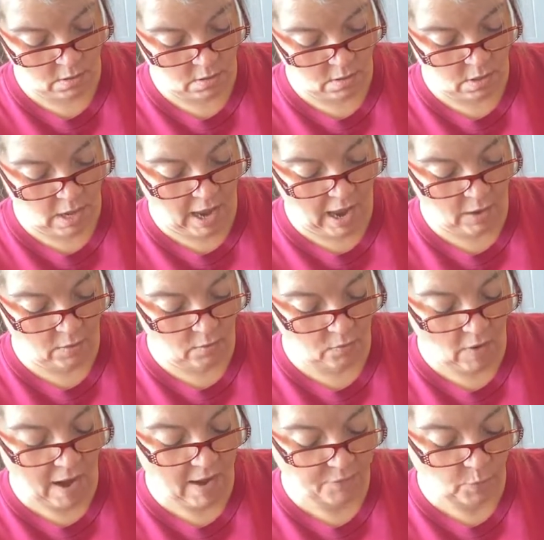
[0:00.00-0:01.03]
And
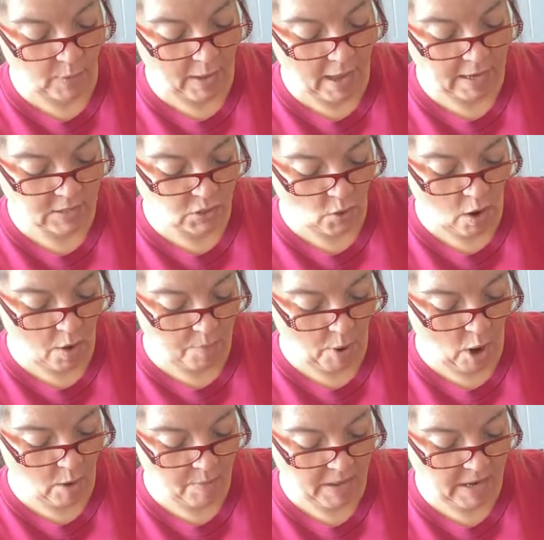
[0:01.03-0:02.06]
right after we got into our
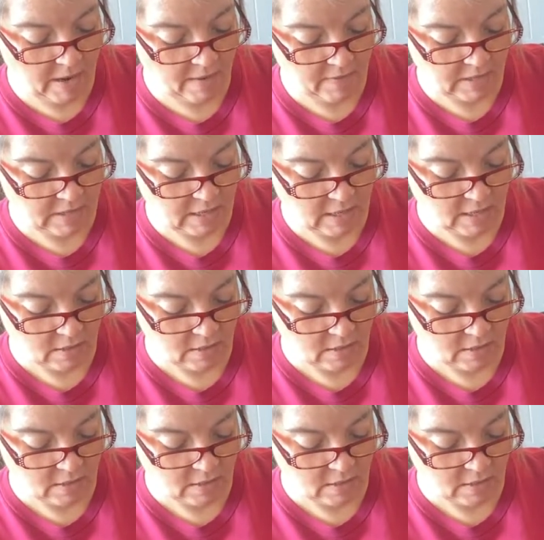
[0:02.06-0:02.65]
apartment and everything.